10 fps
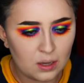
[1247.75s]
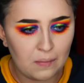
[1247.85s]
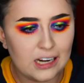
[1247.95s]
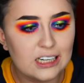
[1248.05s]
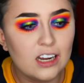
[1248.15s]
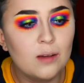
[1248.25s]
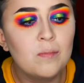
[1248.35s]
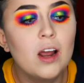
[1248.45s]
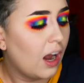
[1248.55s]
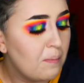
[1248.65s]
to meet
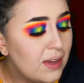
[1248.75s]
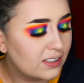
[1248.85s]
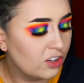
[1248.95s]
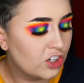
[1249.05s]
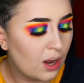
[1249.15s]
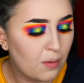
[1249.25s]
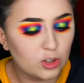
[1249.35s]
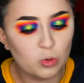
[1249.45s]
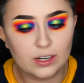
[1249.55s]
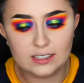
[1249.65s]
him. I messaged him
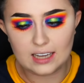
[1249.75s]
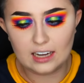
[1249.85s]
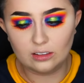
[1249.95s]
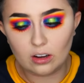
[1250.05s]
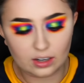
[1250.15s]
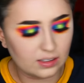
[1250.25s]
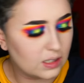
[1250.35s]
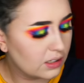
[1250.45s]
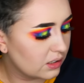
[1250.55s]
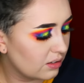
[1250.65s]
on Twitter saying, look,
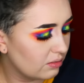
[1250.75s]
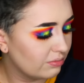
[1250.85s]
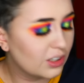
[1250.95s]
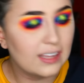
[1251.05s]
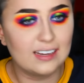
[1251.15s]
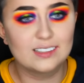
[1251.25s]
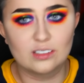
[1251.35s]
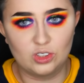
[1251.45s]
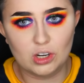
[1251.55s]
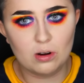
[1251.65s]
is this
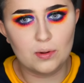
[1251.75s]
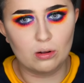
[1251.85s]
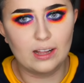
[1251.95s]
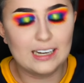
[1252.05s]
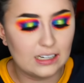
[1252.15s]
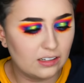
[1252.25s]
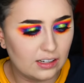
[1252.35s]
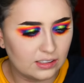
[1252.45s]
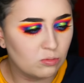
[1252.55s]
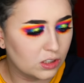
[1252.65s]
doable? And he
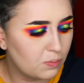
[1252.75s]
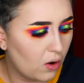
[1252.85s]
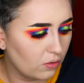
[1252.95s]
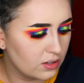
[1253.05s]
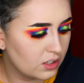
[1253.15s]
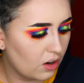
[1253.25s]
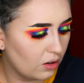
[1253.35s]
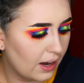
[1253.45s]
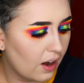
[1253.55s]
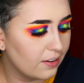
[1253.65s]
didn't respond, so
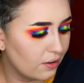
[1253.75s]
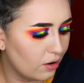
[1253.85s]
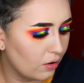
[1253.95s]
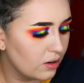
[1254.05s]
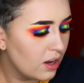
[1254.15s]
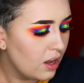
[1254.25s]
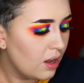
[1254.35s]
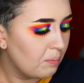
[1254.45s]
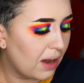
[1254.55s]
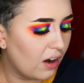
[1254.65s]
like, I don't know.
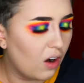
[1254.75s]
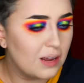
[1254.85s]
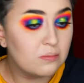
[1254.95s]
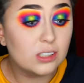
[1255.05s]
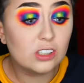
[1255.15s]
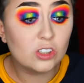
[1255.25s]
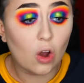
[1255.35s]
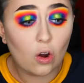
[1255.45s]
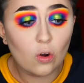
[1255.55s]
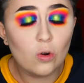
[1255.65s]
But I am
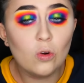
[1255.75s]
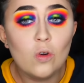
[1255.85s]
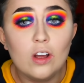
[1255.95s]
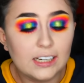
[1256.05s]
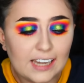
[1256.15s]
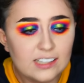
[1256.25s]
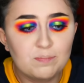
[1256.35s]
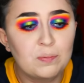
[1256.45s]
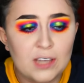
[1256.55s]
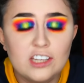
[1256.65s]
so like,
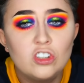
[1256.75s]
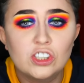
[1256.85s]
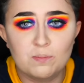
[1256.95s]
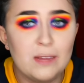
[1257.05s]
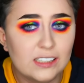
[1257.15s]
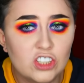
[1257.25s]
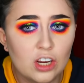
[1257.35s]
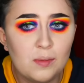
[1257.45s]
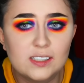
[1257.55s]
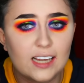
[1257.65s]
can you just message
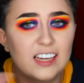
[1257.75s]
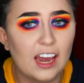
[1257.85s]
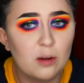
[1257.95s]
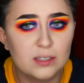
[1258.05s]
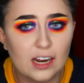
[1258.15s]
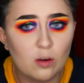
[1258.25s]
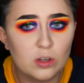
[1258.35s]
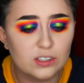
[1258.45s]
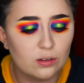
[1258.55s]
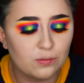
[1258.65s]
him and say Caito Potatoe
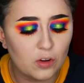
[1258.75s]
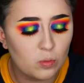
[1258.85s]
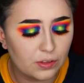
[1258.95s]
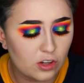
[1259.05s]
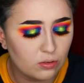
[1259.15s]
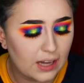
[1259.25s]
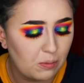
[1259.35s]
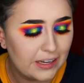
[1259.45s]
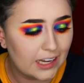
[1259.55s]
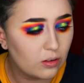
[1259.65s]
wants to film with you?
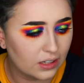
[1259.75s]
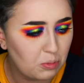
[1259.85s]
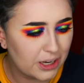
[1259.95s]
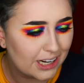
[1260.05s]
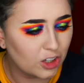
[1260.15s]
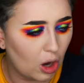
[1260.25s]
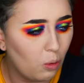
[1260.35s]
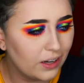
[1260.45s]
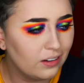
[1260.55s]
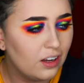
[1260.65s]
Can we get it
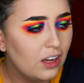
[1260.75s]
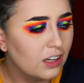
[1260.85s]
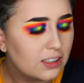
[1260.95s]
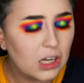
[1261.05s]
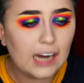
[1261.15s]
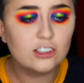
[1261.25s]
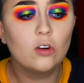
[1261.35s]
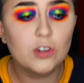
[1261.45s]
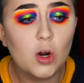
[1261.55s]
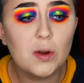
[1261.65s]
going? Because I
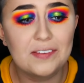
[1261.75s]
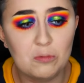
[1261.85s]
don't know if